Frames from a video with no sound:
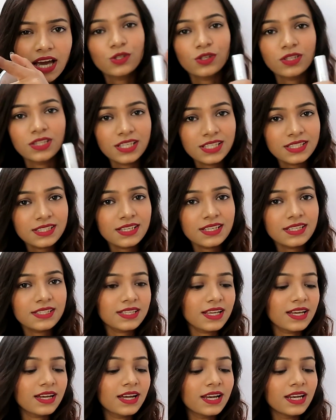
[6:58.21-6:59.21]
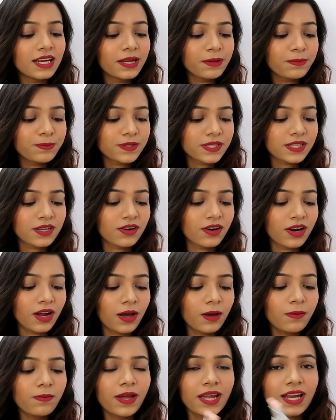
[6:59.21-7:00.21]
So this is a lip
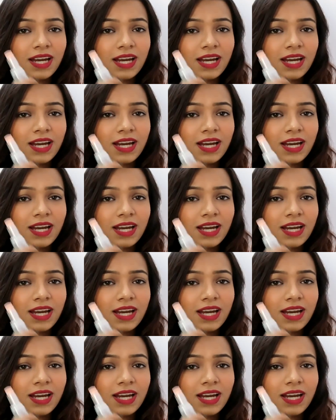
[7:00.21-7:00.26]
scrub.